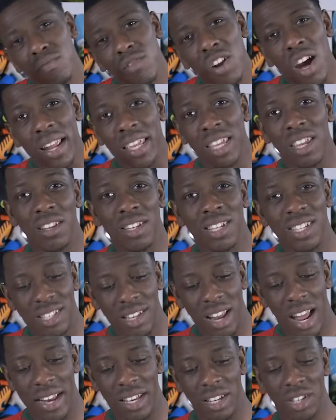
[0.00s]
Nike
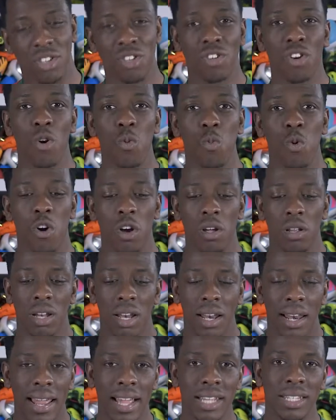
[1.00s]
decided, you know
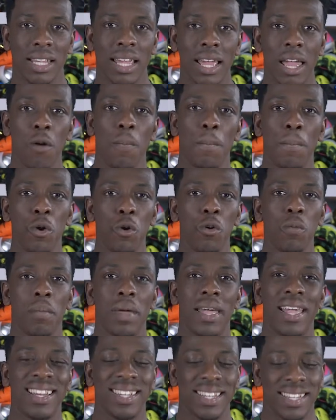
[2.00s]
what, let's get a boot
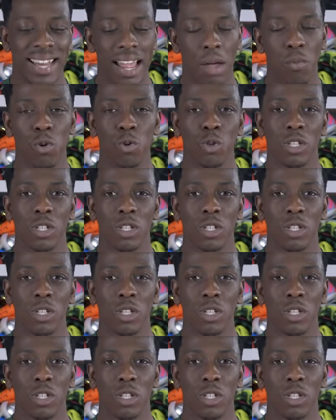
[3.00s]
made that